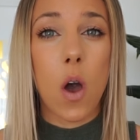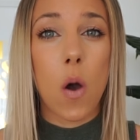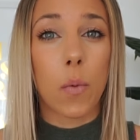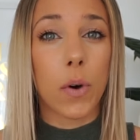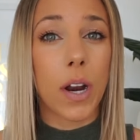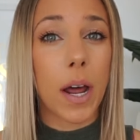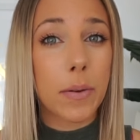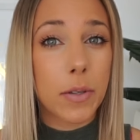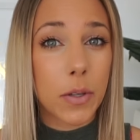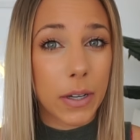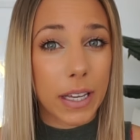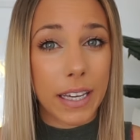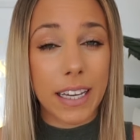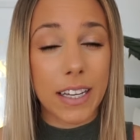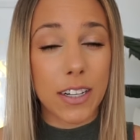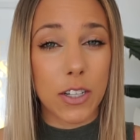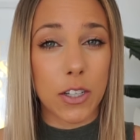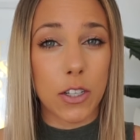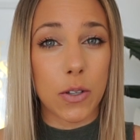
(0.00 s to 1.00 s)
when I was looking
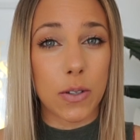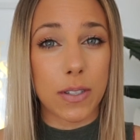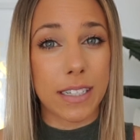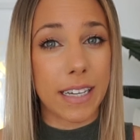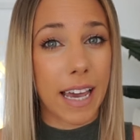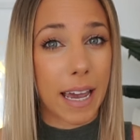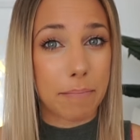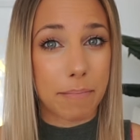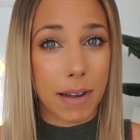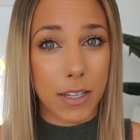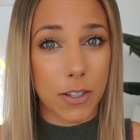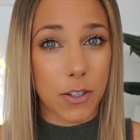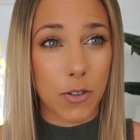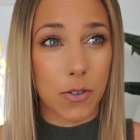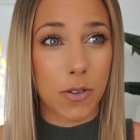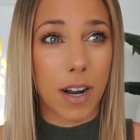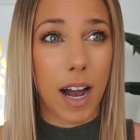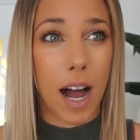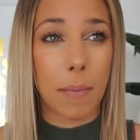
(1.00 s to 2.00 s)
into using a
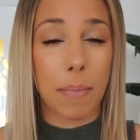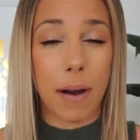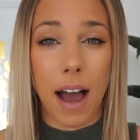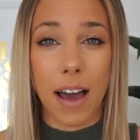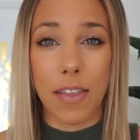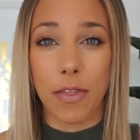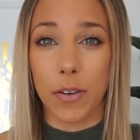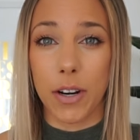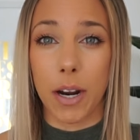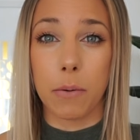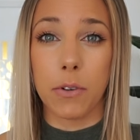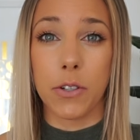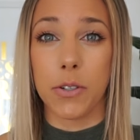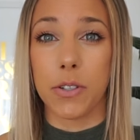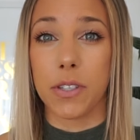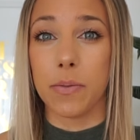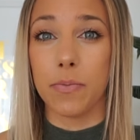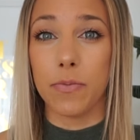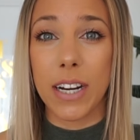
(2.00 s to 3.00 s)
menstrual cup, I thought I would do
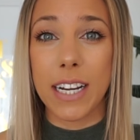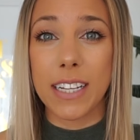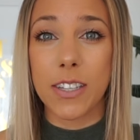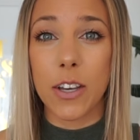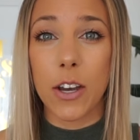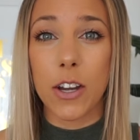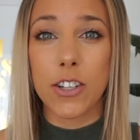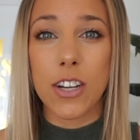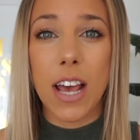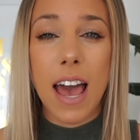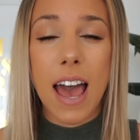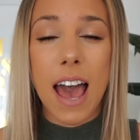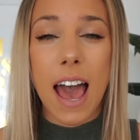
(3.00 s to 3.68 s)
some research,